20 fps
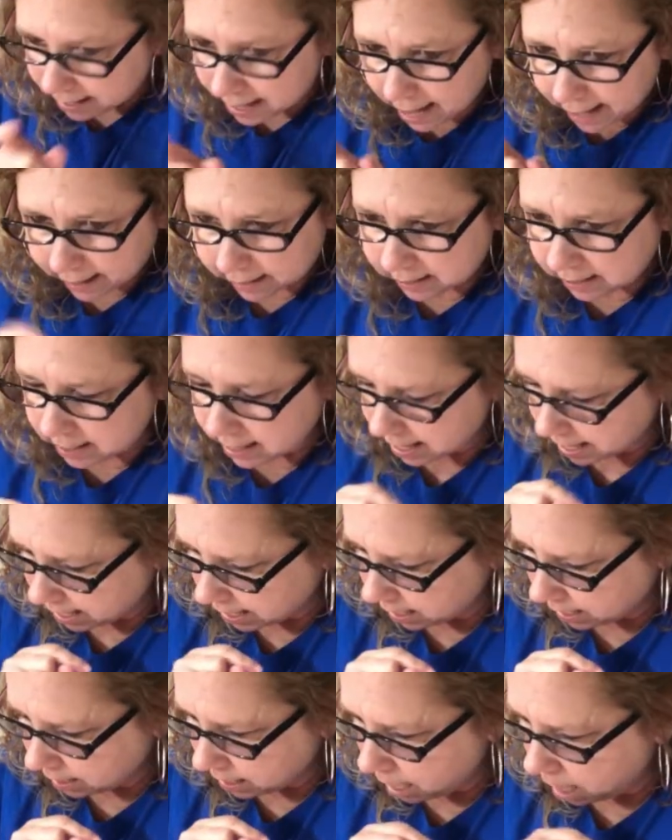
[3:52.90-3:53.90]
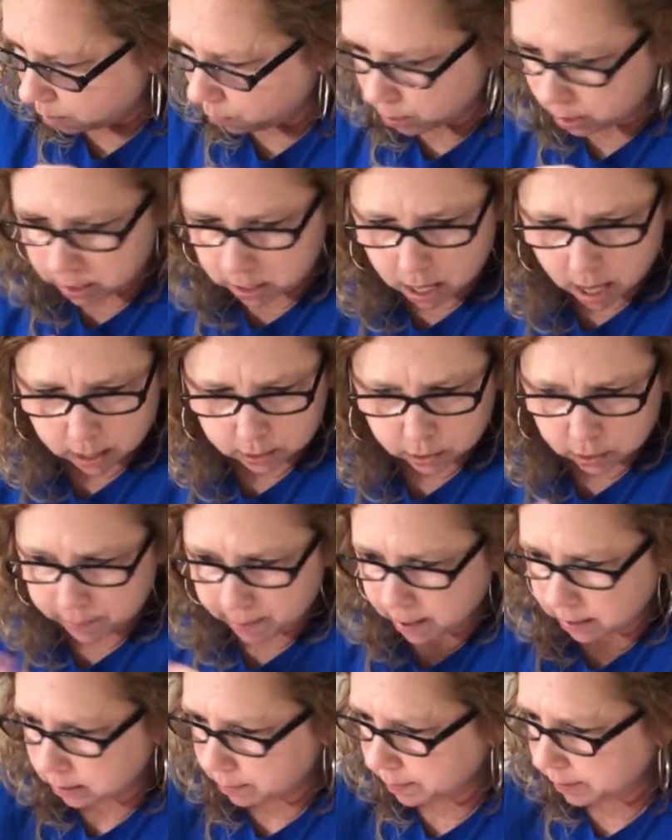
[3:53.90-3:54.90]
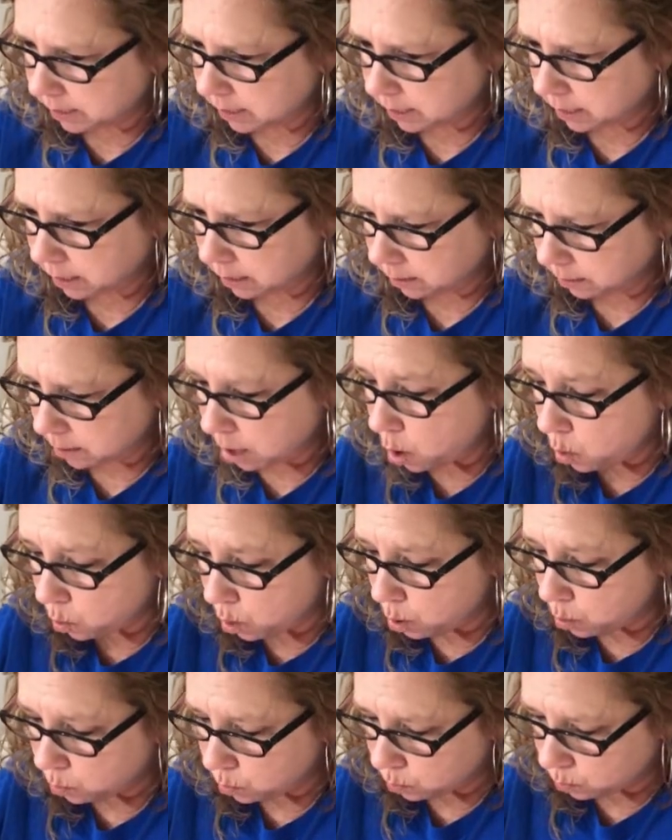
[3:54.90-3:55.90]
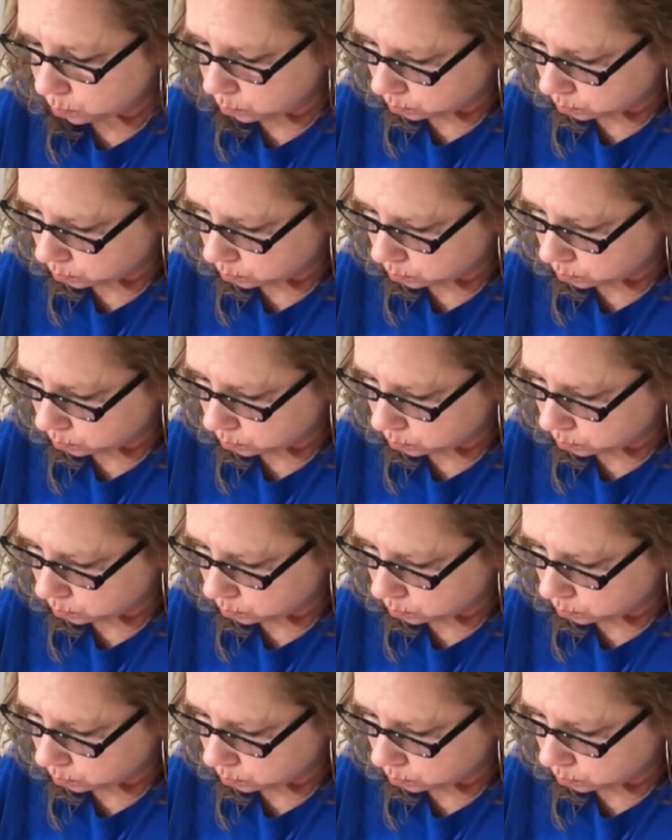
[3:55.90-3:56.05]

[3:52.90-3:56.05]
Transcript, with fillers: next thing I wanna talk to you about, let me see. Oh, oh,